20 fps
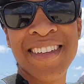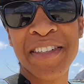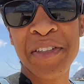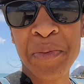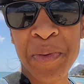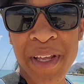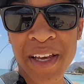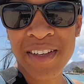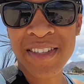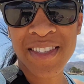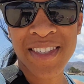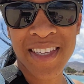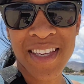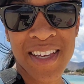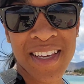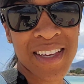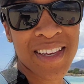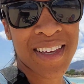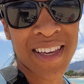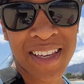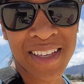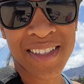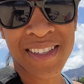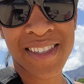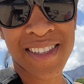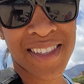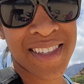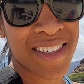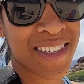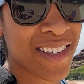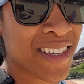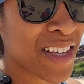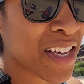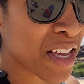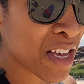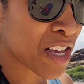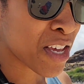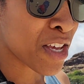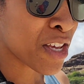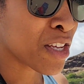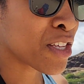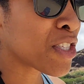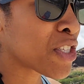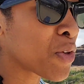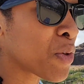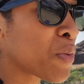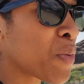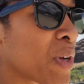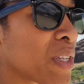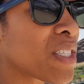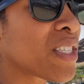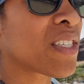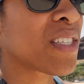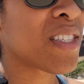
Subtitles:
Nobody else eats. So we went to